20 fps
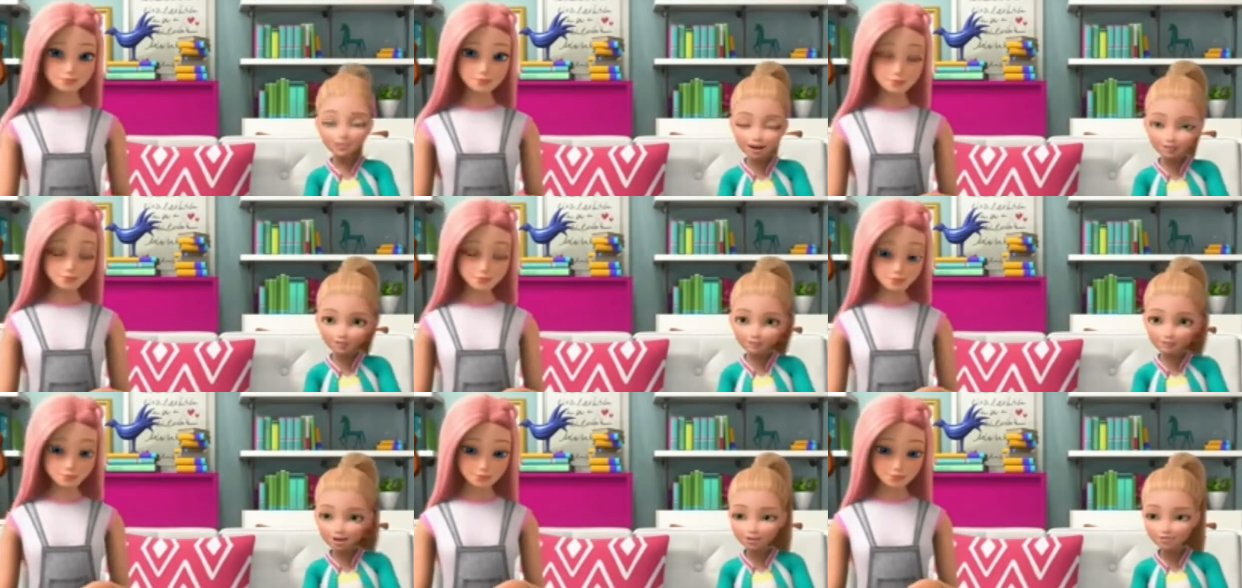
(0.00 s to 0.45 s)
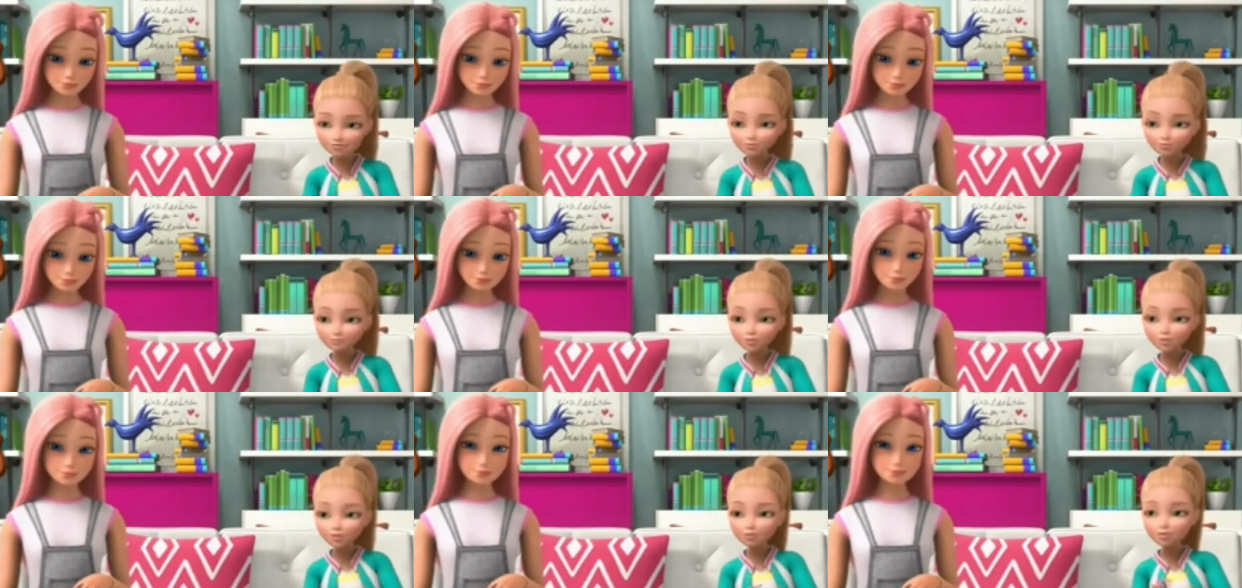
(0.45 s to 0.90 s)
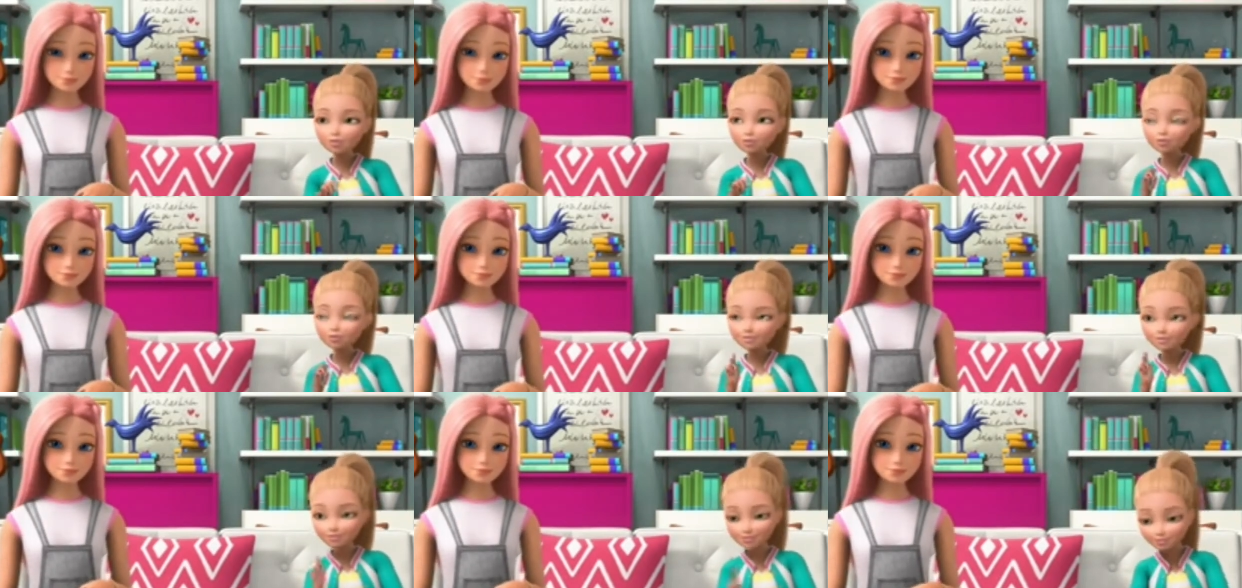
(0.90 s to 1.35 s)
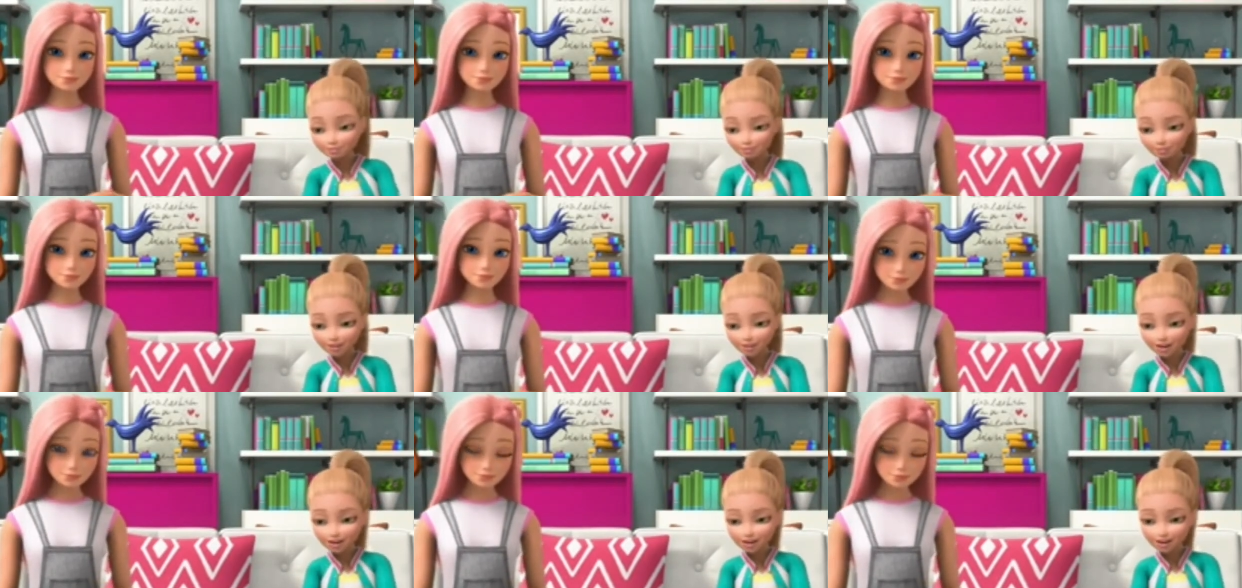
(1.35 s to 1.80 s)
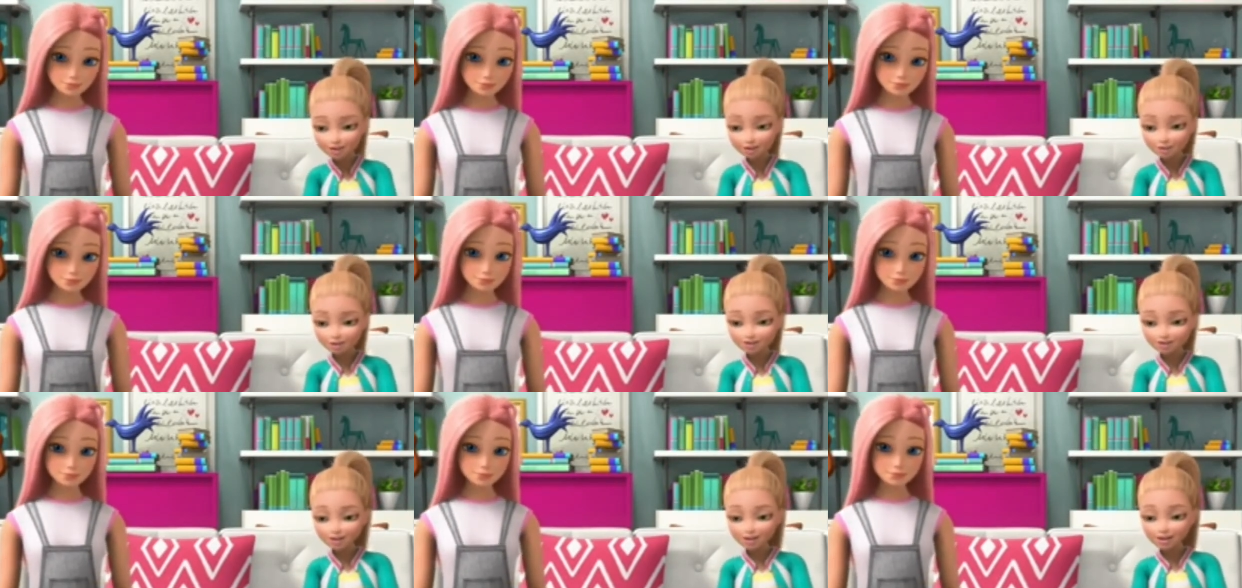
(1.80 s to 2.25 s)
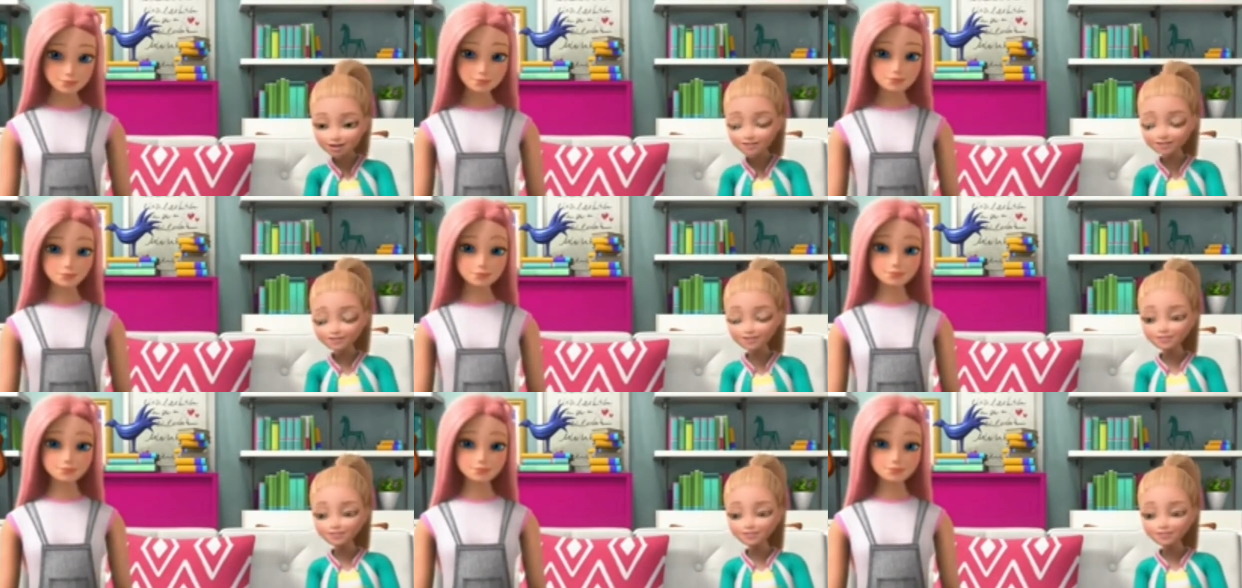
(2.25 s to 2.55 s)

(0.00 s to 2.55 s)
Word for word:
Speaker 1: my passport, taffy,